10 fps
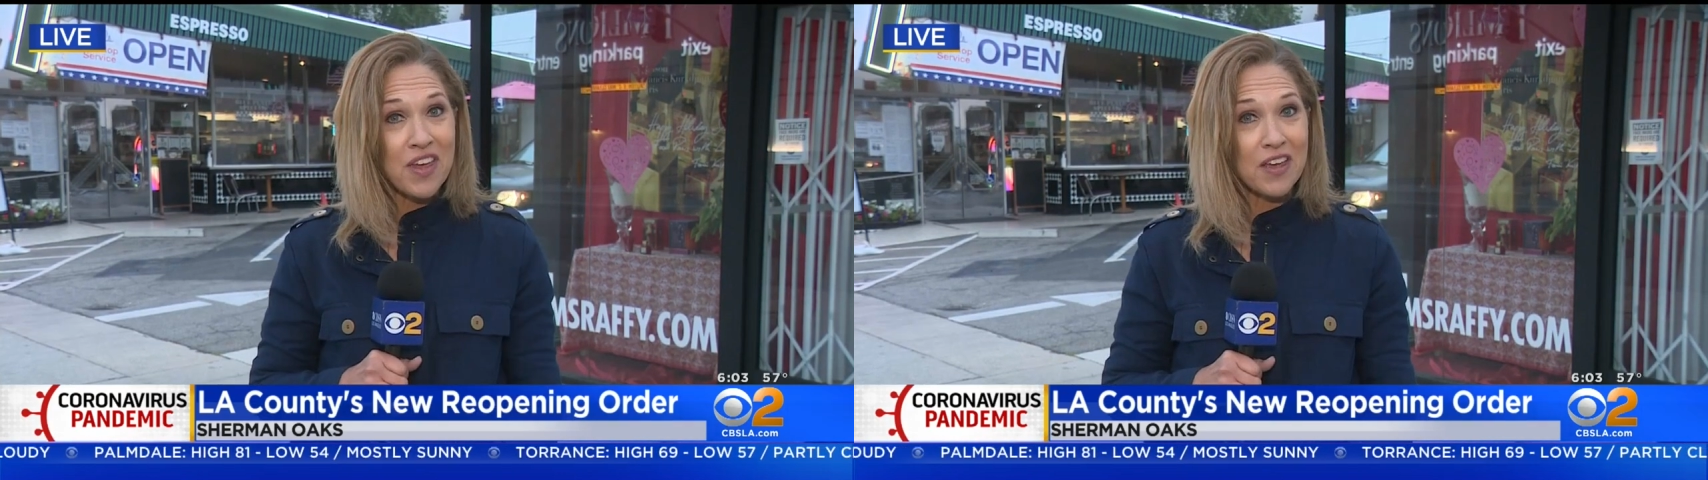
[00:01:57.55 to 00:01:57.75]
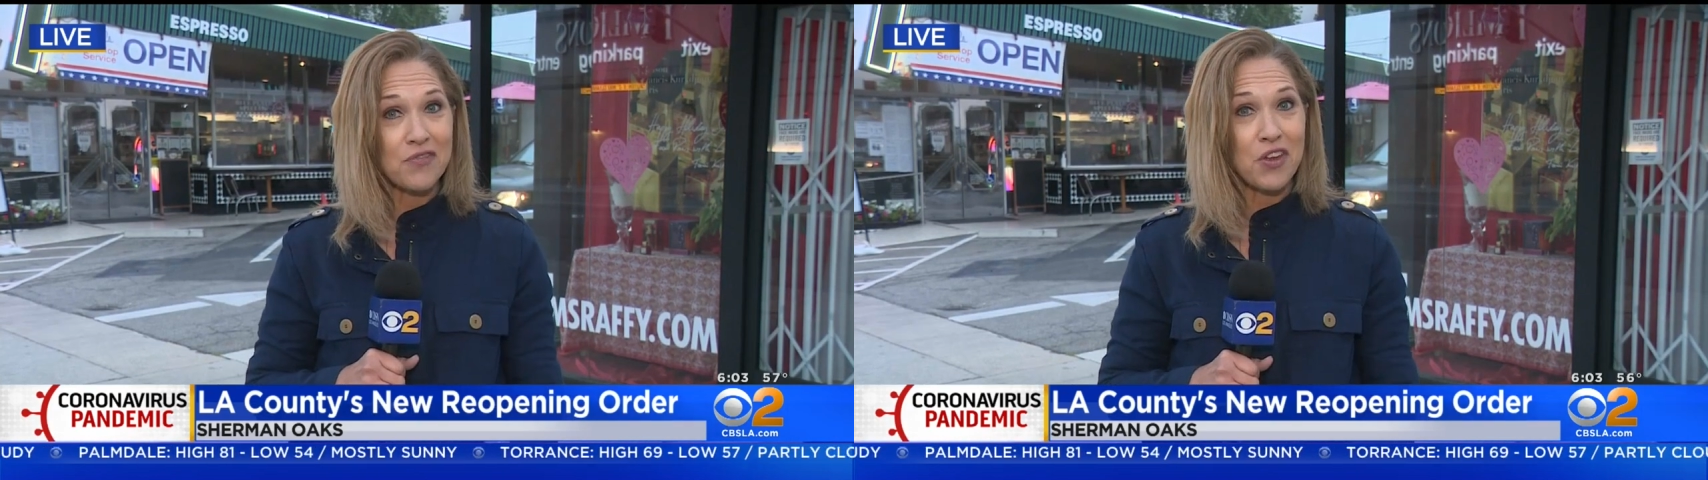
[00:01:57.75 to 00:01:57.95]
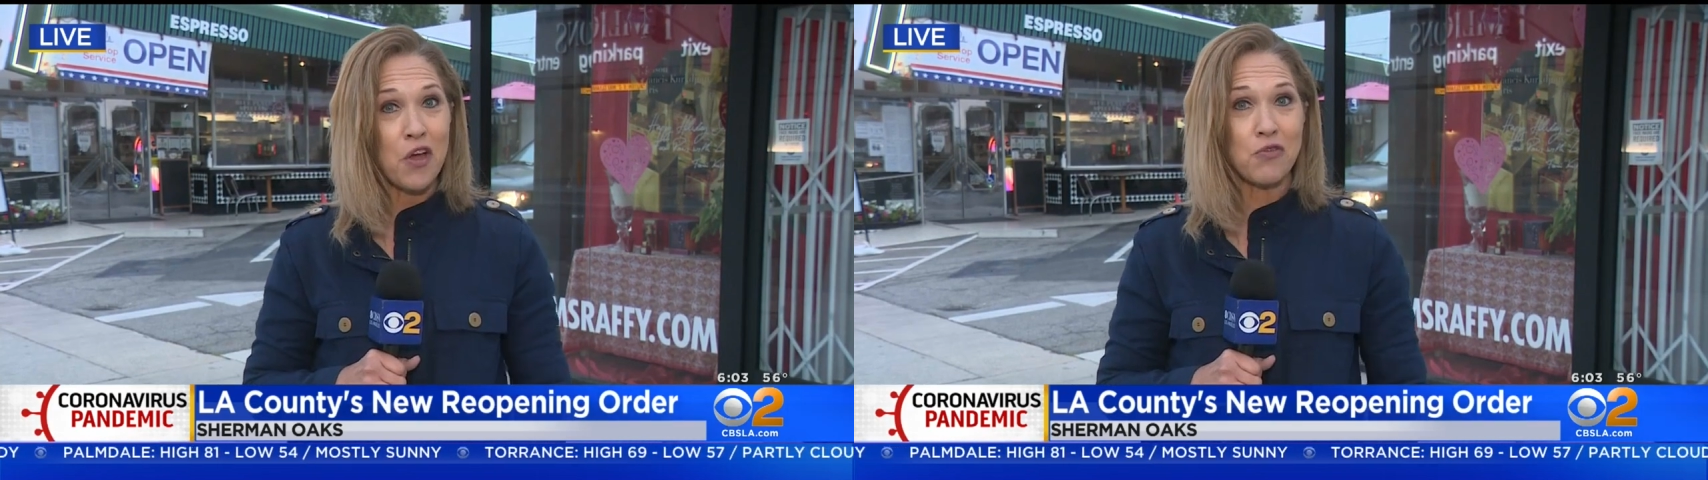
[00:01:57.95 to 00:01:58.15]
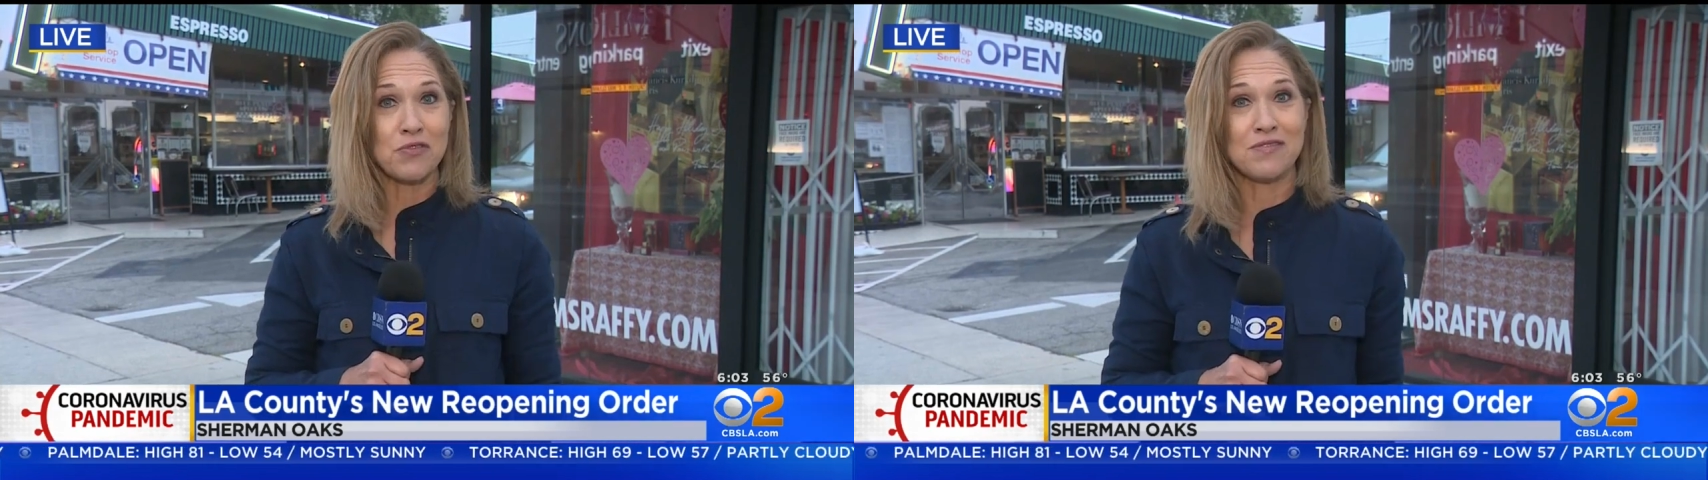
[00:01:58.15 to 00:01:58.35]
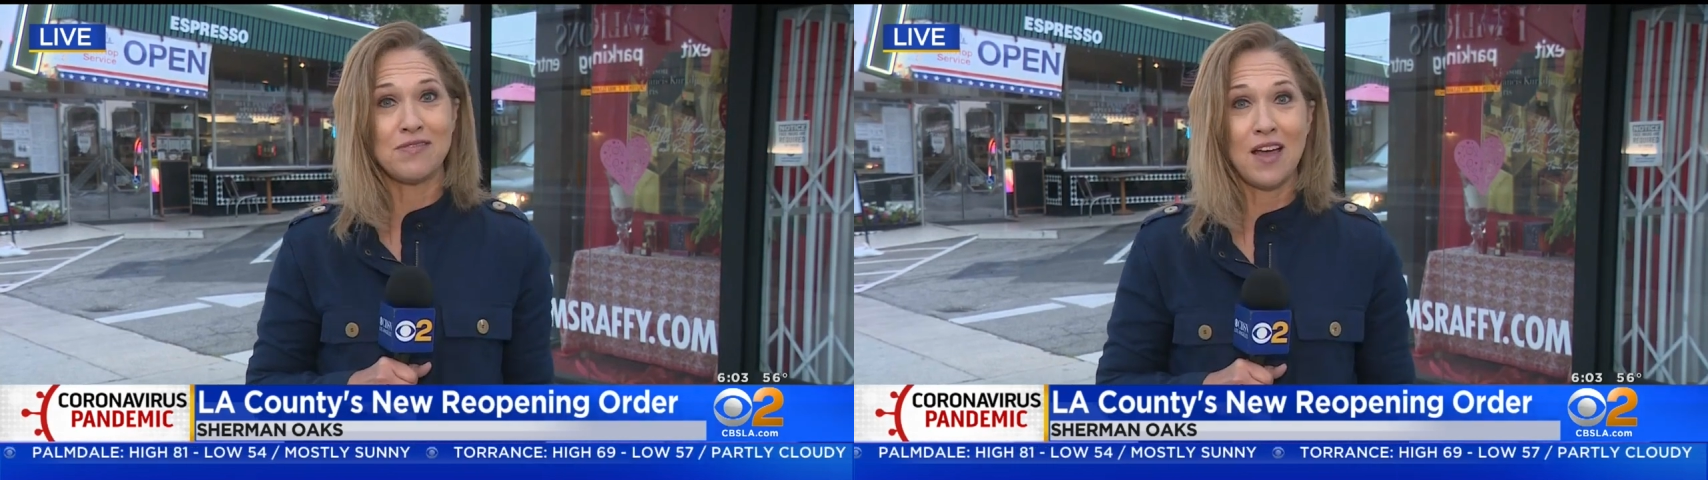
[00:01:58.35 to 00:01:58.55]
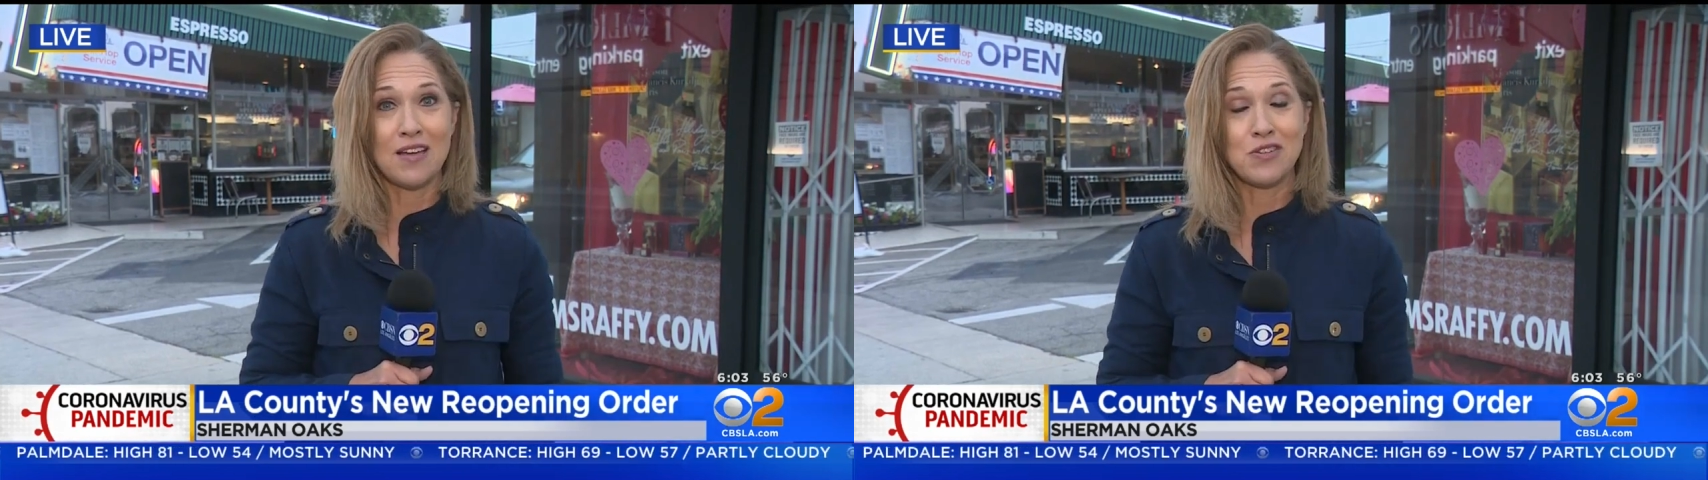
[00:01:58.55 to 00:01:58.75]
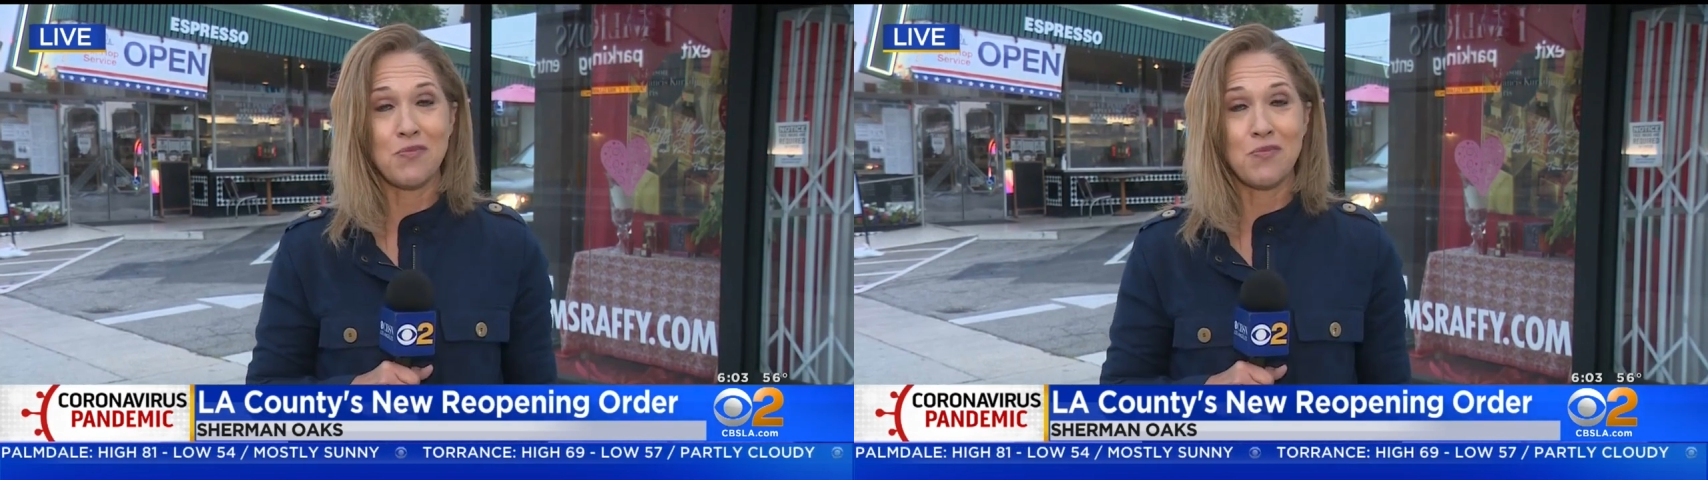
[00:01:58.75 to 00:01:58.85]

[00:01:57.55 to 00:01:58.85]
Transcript: thing of note uh,